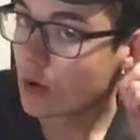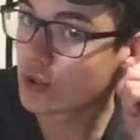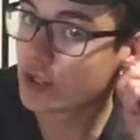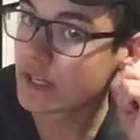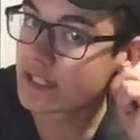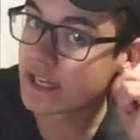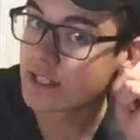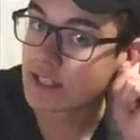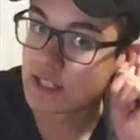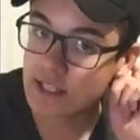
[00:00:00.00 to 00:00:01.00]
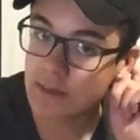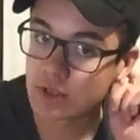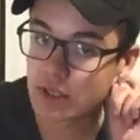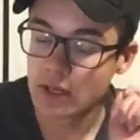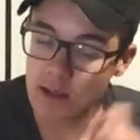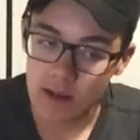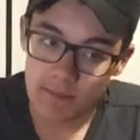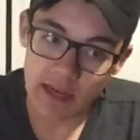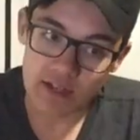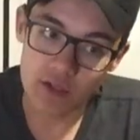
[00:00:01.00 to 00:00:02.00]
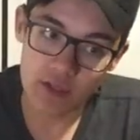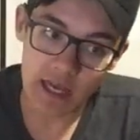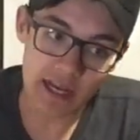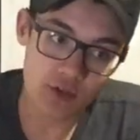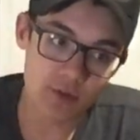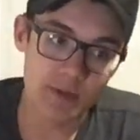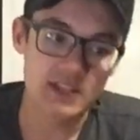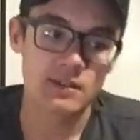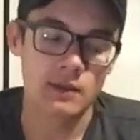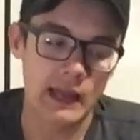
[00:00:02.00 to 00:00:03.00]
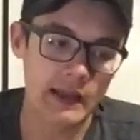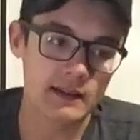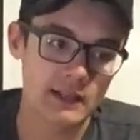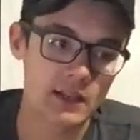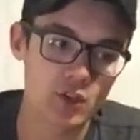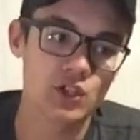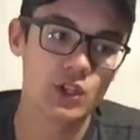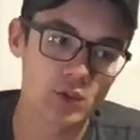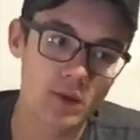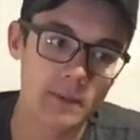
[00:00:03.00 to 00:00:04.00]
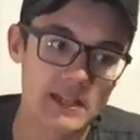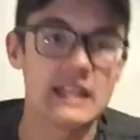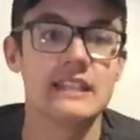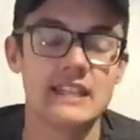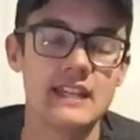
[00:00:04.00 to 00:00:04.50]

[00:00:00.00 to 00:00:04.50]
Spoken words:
Ultron takes the scepter back to the Hydra base, and he goes to those robots, and